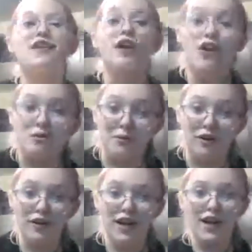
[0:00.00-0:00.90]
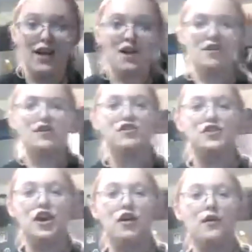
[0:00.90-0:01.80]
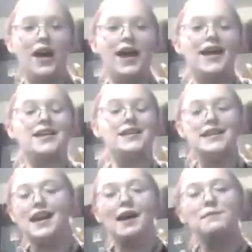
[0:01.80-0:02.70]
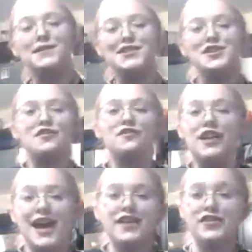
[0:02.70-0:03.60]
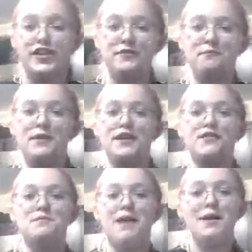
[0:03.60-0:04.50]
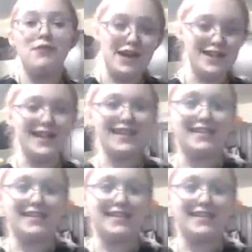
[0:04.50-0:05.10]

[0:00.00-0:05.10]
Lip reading: caramel to show a decomposition reaction because my project